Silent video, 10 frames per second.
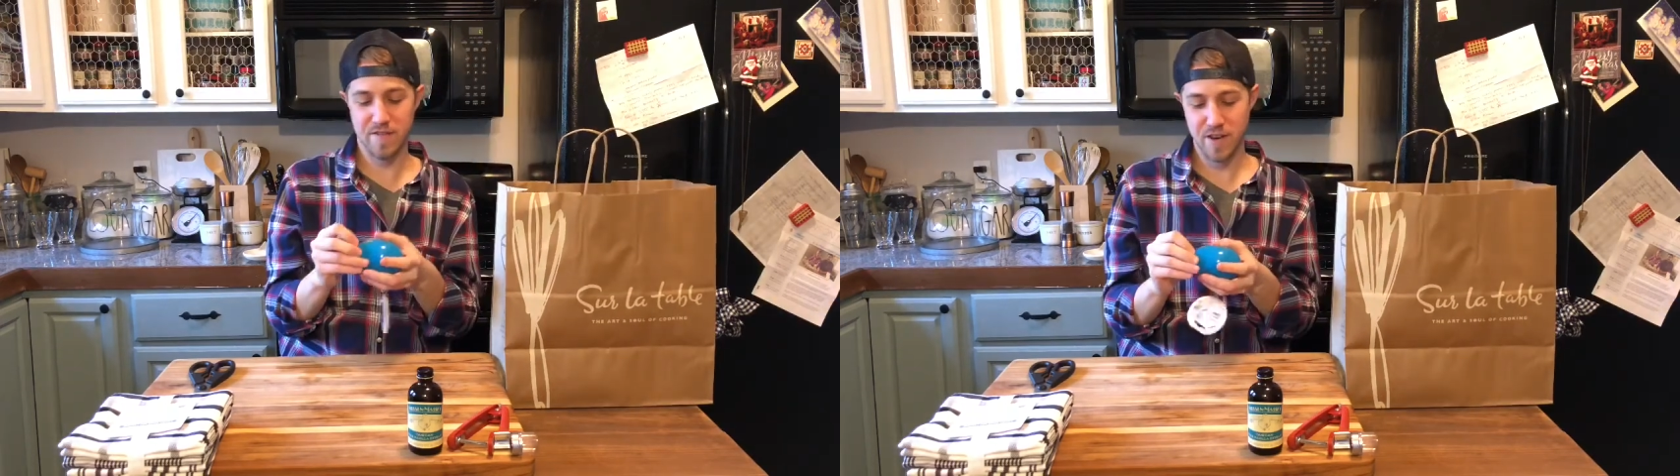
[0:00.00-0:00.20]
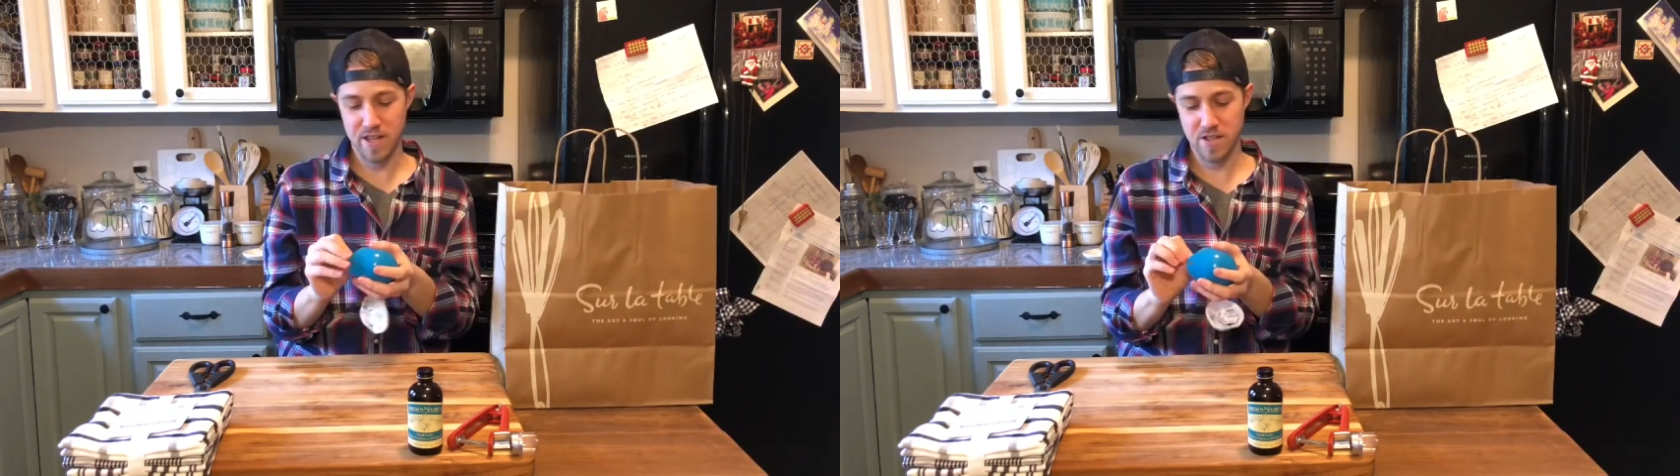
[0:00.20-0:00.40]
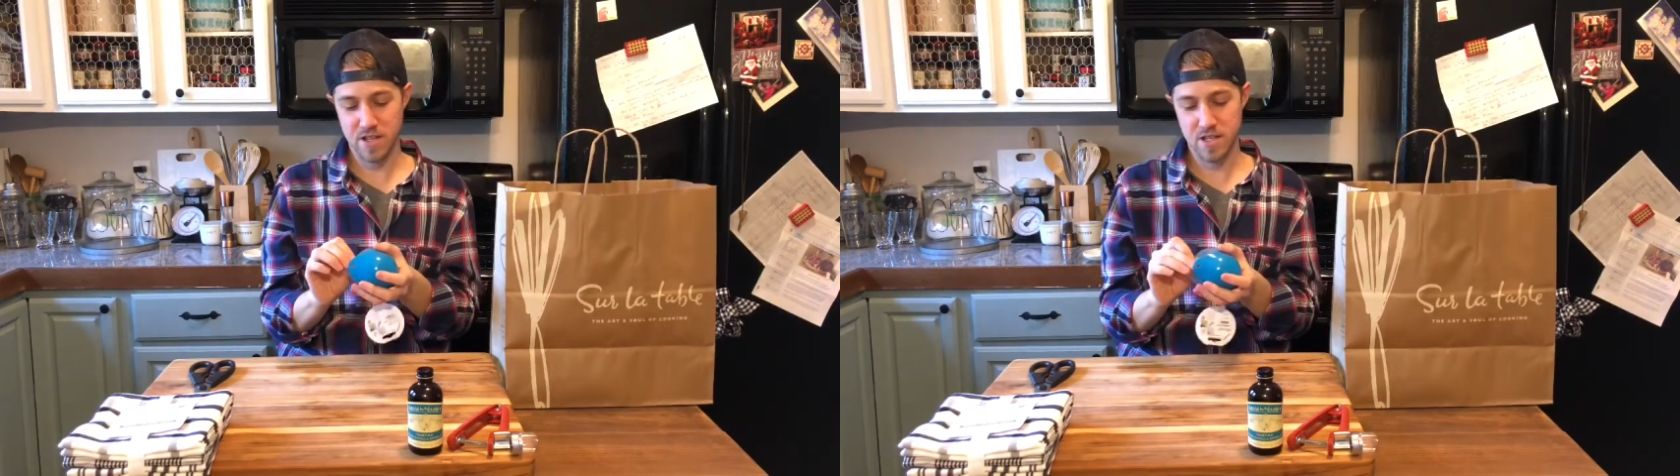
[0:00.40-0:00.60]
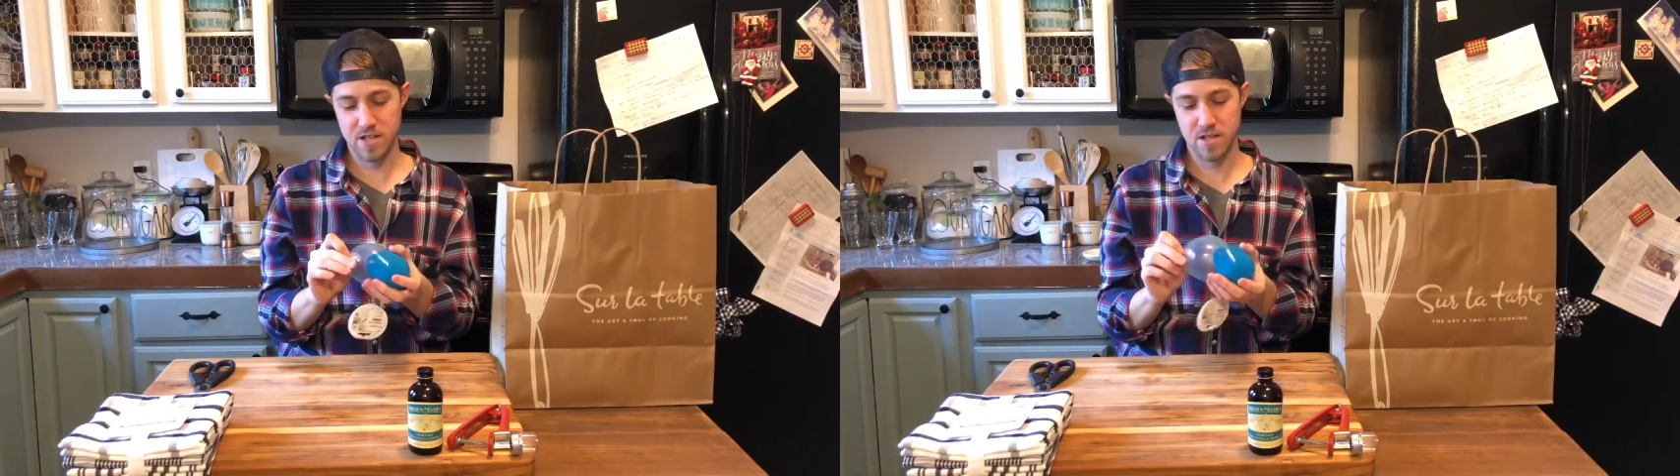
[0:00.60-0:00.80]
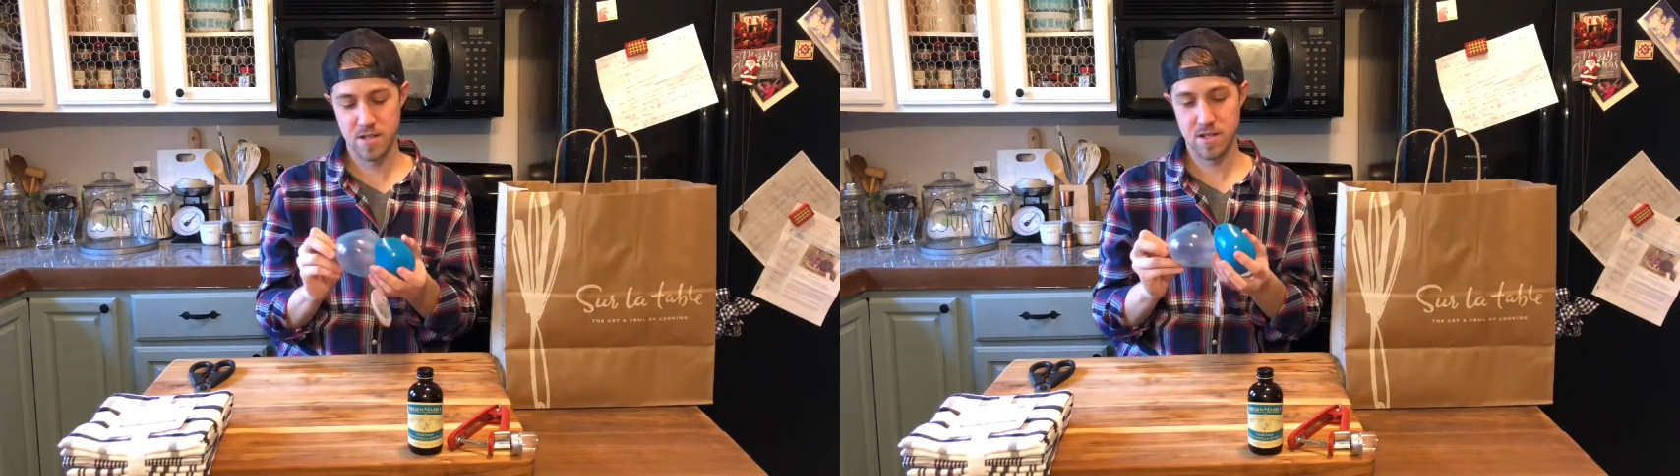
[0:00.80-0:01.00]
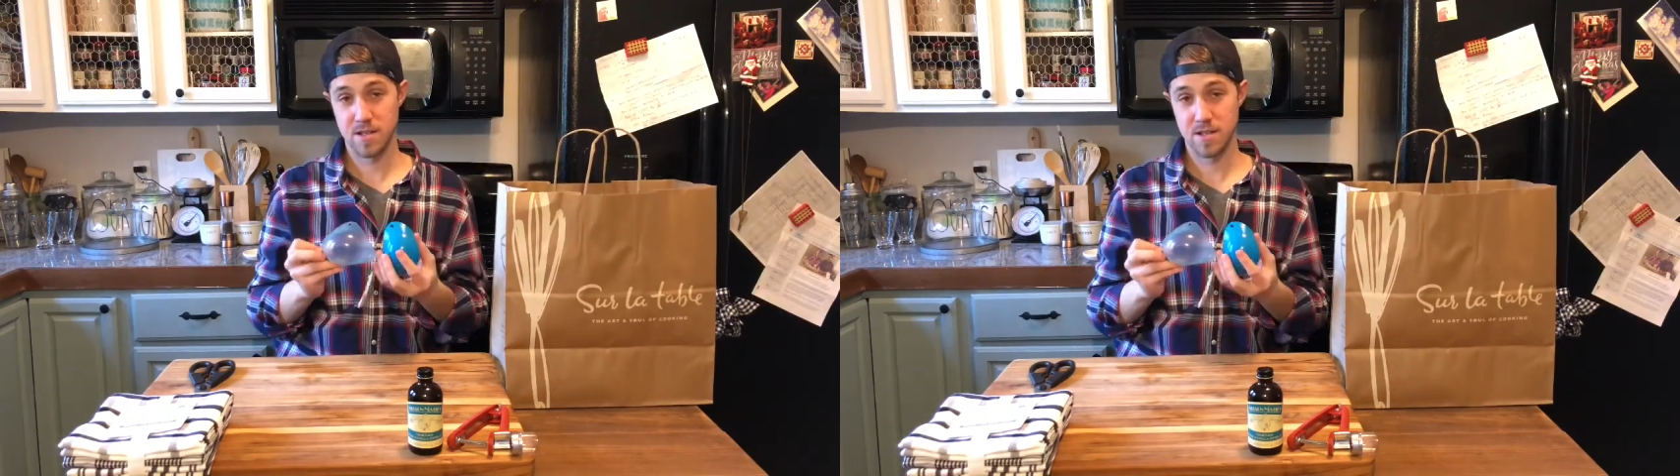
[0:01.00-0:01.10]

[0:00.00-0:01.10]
of funny looking.